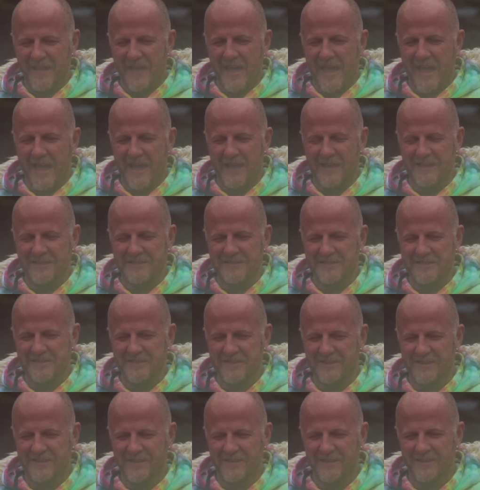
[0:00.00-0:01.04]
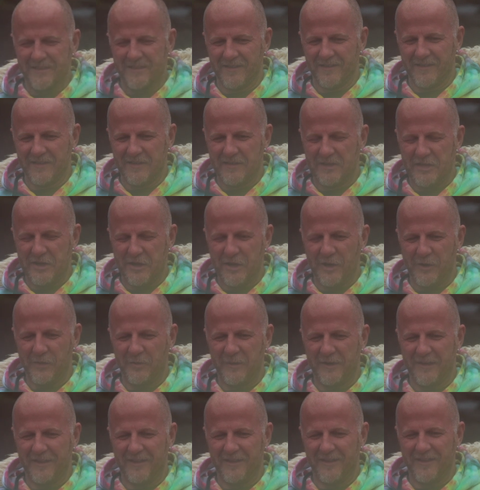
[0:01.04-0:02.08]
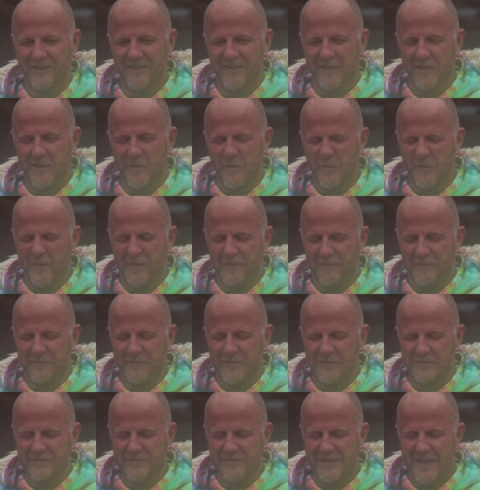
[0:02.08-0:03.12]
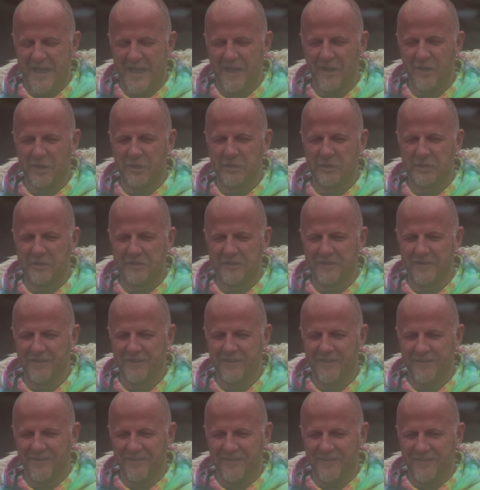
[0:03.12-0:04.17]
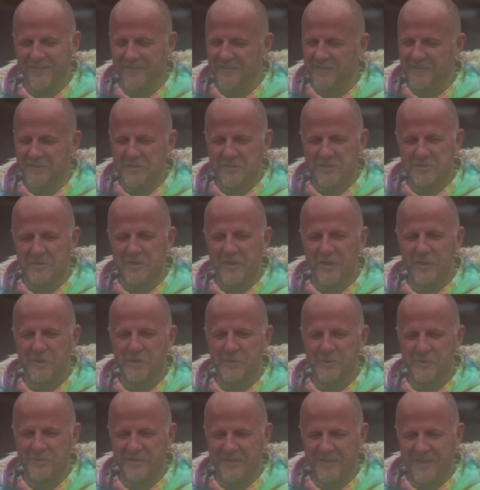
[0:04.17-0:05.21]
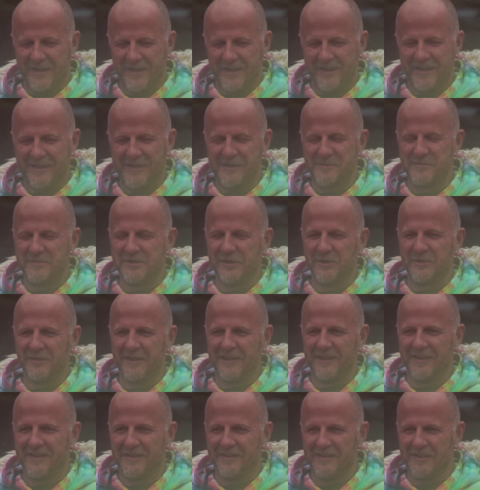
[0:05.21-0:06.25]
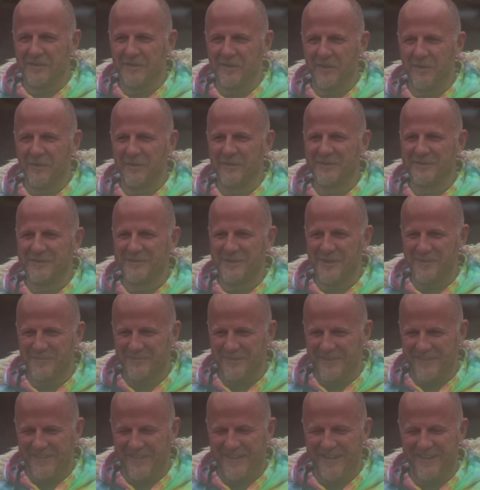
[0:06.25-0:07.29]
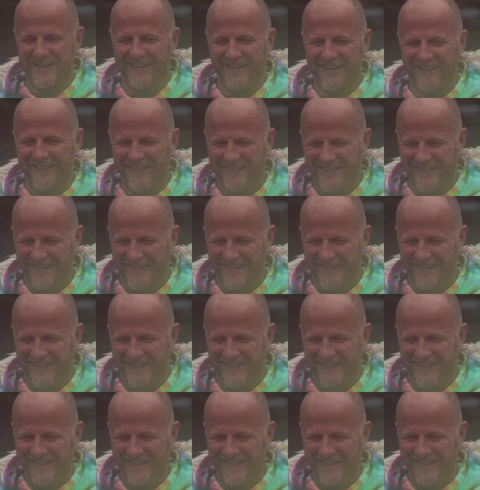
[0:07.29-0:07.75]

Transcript: And you know, when it feels that good, you know, you got to keep doing it. You know, there's something there.